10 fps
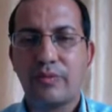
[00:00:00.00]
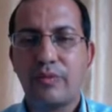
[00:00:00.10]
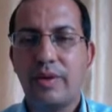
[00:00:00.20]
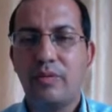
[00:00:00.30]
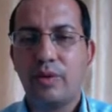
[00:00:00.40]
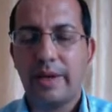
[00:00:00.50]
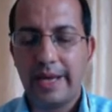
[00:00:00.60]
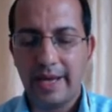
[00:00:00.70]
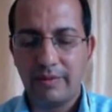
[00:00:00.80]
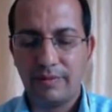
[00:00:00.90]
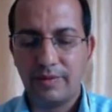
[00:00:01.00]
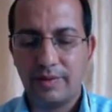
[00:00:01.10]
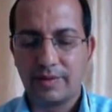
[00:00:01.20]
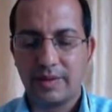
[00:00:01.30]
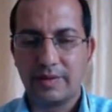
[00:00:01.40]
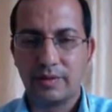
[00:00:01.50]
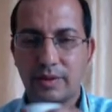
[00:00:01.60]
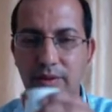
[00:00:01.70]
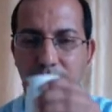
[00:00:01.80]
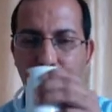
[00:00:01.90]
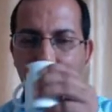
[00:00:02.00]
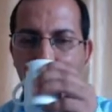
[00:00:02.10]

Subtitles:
what we would have in this case, okay,